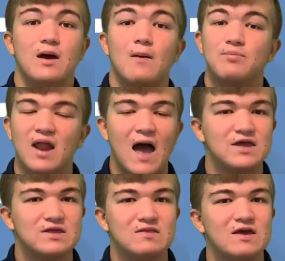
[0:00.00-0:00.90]
But
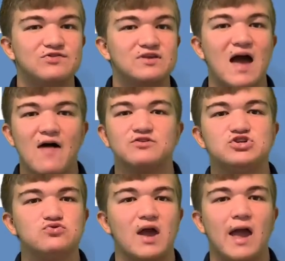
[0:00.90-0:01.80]
he's a guy that
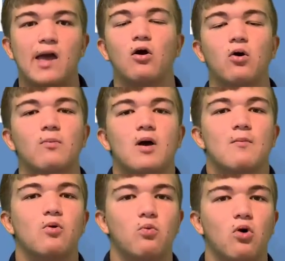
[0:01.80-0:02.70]
you can't help
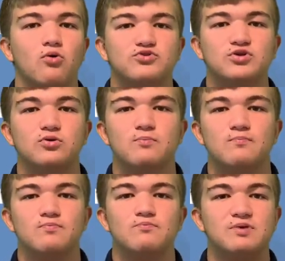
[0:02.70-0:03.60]
but want to
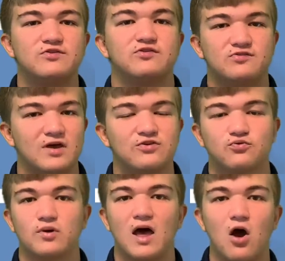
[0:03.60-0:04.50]
be
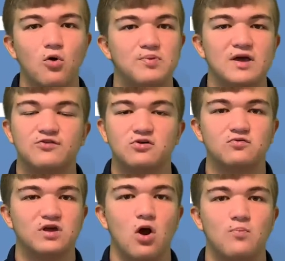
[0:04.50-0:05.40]
successful. And I
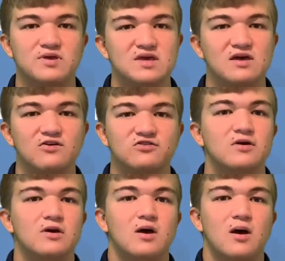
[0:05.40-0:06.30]
certainly hope he is,
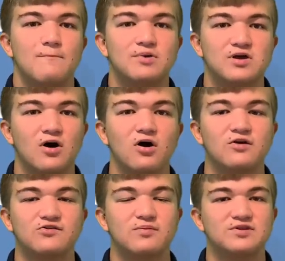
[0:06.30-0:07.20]

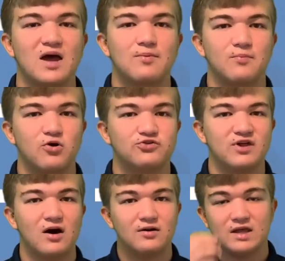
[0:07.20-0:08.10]
because of the type of
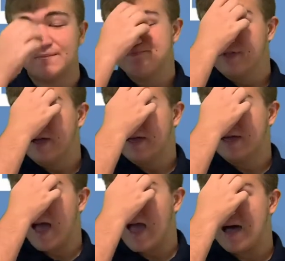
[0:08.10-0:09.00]
personality he
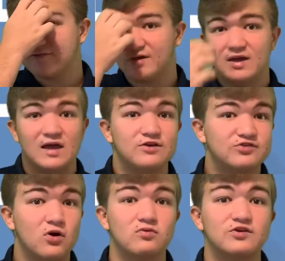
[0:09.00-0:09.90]
has. He
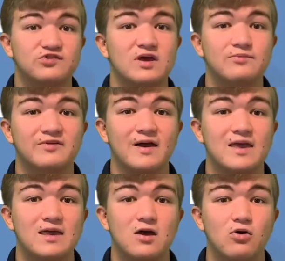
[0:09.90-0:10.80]
certainly seems like
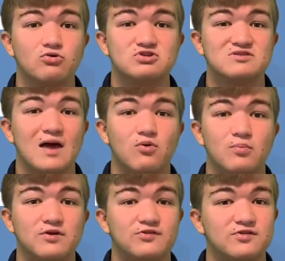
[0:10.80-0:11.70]
a coach that will
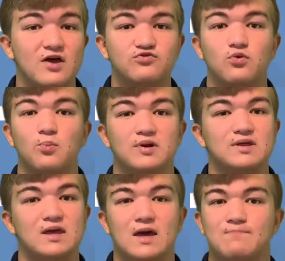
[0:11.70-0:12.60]
be successful, but
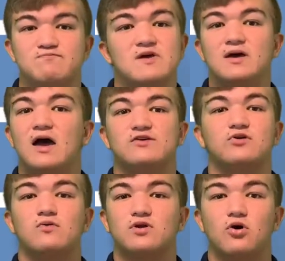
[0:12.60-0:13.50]
again, that's
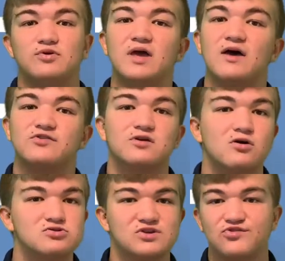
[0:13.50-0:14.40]
only our guess. The
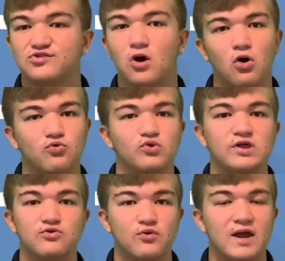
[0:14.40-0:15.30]
coach can talk really
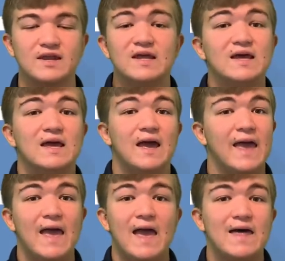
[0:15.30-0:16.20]
great
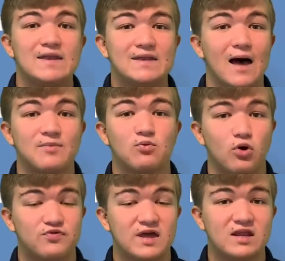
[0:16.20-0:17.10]
and not be
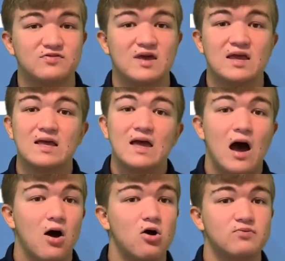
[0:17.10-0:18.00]
worth anything.
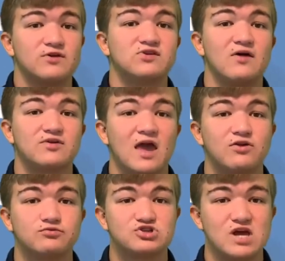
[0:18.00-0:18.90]
I hope that's not the
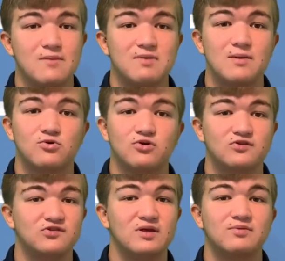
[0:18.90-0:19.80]
case with Shane Beamer, because
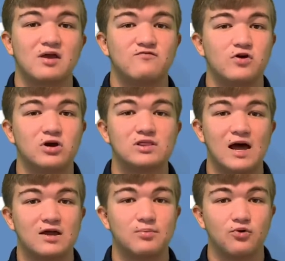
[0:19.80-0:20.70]
he seems like a very
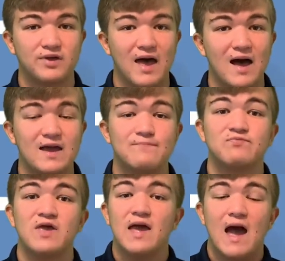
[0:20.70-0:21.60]
likable guy.
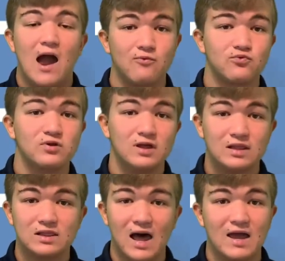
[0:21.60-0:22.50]
I really
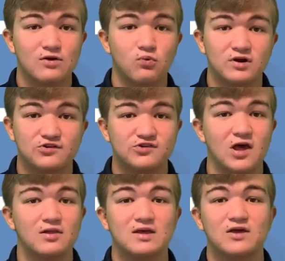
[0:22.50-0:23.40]
like what he's
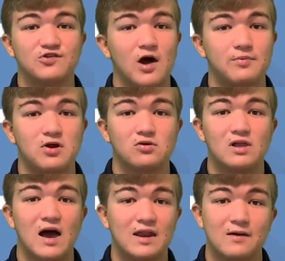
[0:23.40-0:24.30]
selling at South
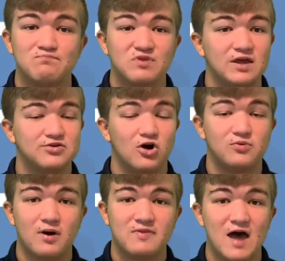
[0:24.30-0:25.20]
Carolina. He talked
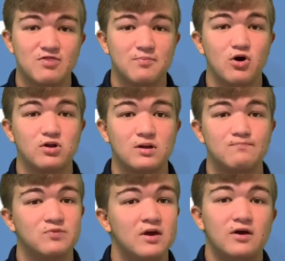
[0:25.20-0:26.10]
about that at the
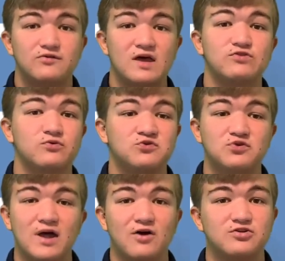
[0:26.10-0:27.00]
podium. So that's what
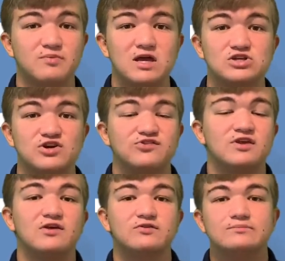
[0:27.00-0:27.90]
stood out to me, just
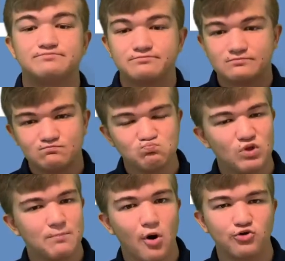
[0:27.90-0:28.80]
his
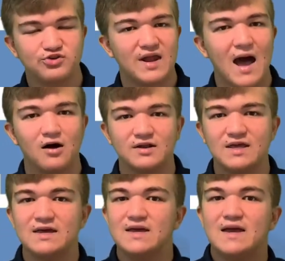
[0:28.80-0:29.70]

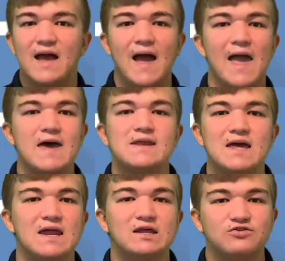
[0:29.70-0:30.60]
personality and
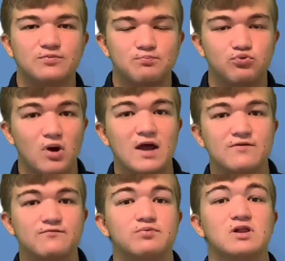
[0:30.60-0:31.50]
his
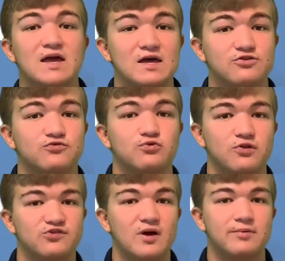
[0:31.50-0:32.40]
bright plans for the
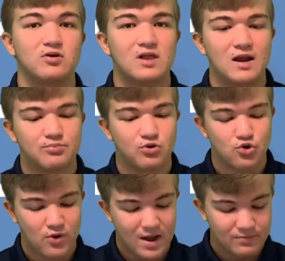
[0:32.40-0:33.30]
South Carolina
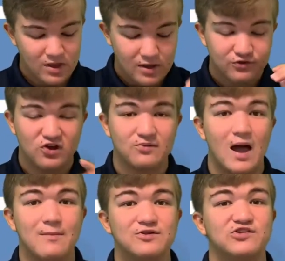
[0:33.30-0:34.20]
program. So
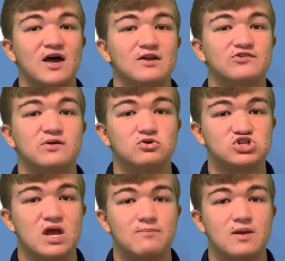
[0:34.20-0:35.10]
I'm excited to see what
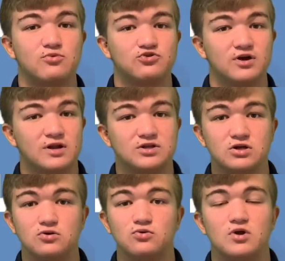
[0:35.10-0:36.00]
Shane Beamer is going to
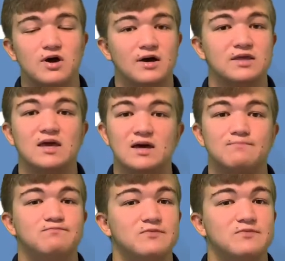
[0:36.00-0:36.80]
do again.